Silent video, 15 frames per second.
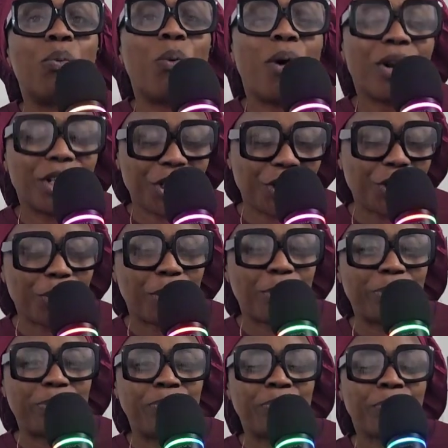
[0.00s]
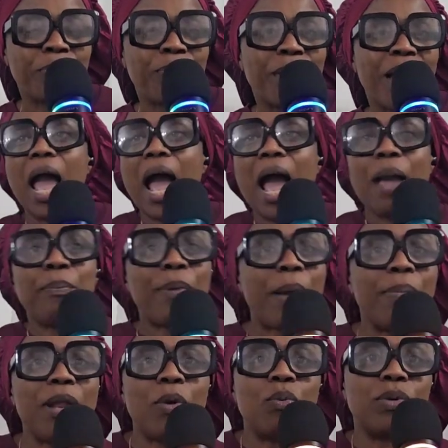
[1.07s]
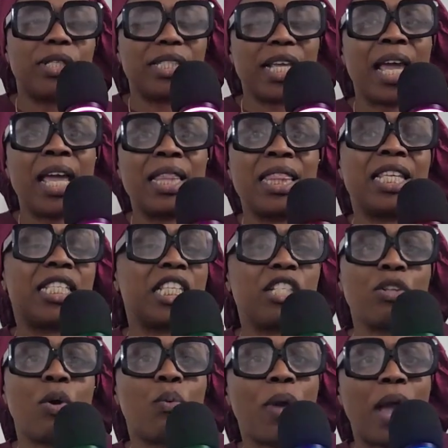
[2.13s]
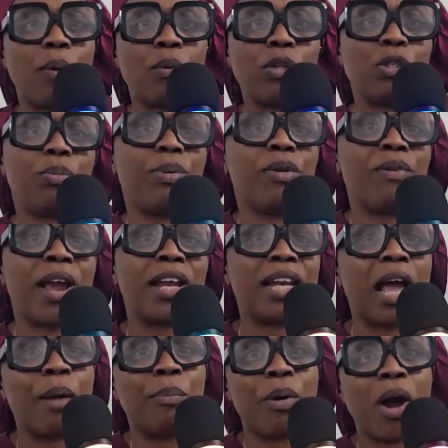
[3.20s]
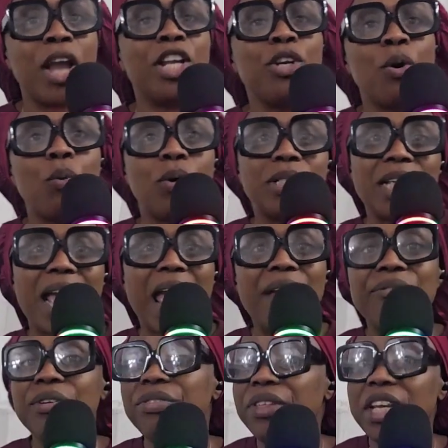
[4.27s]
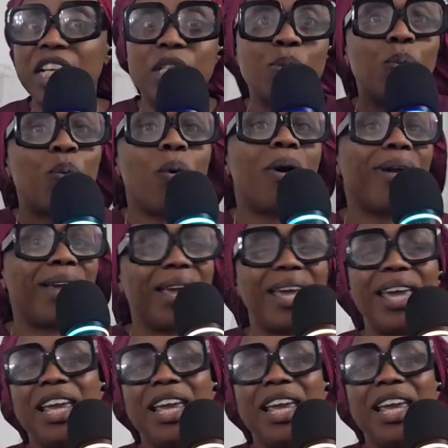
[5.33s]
workshop. I probably will say this is not where I want to be right now, but you know what? Everything is work